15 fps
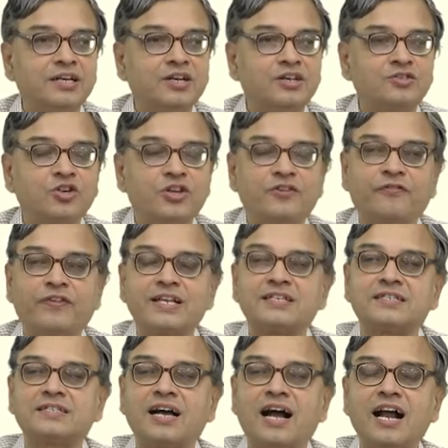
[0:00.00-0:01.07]
So, if I
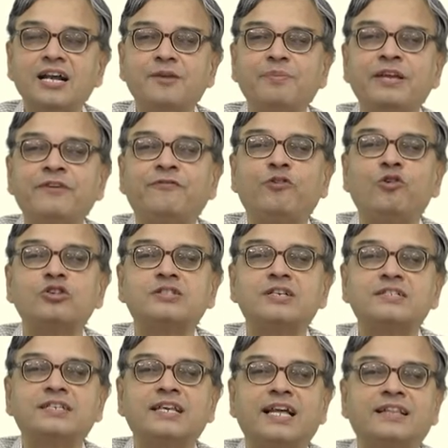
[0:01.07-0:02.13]
start my
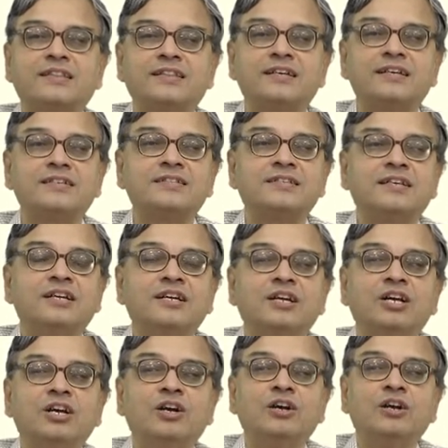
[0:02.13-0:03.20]
forces like this,
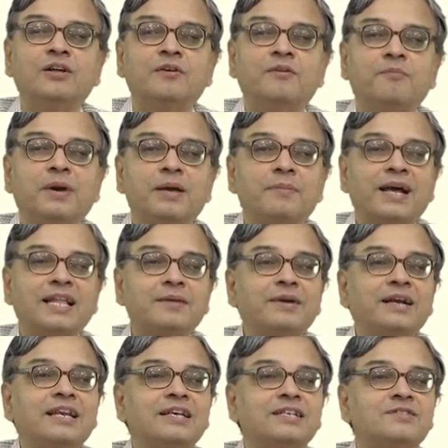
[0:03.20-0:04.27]
my
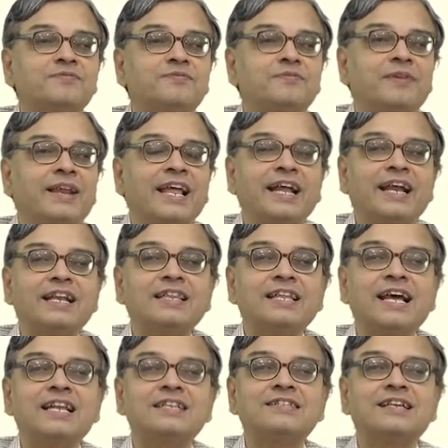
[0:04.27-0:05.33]
mathematics, when I get the
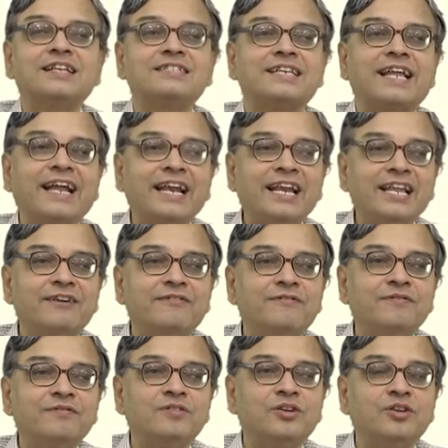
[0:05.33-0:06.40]
answer as
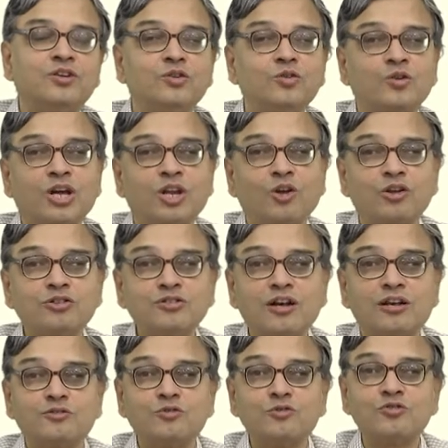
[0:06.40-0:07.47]
negative, you can also
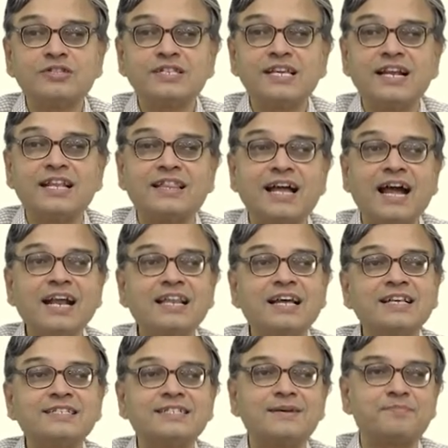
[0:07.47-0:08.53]
associate that
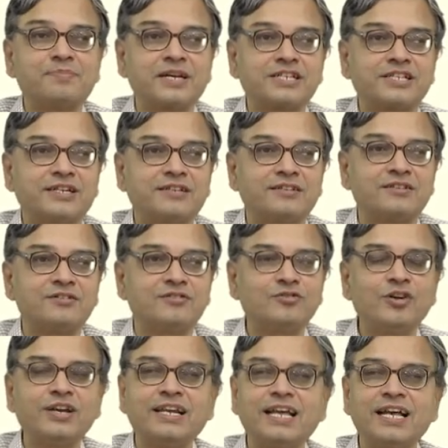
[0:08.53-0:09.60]
as compression. So,
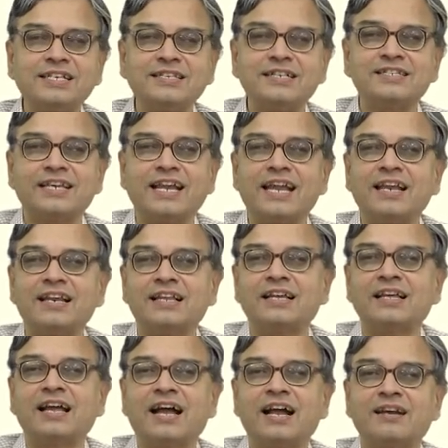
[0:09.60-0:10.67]
it has a slight
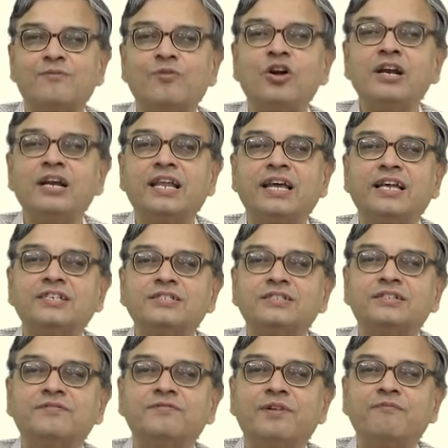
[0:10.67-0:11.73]
advantage
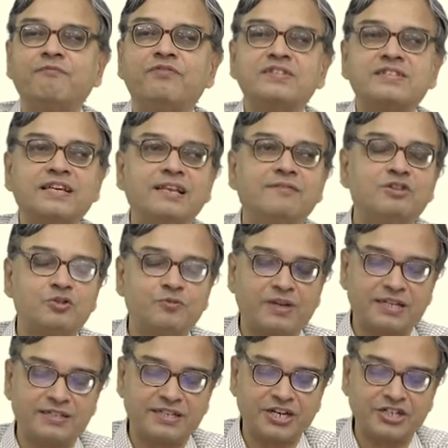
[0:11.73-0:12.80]
from physical
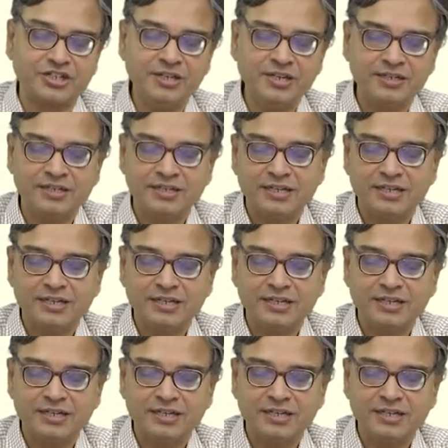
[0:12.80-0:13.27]
visualization,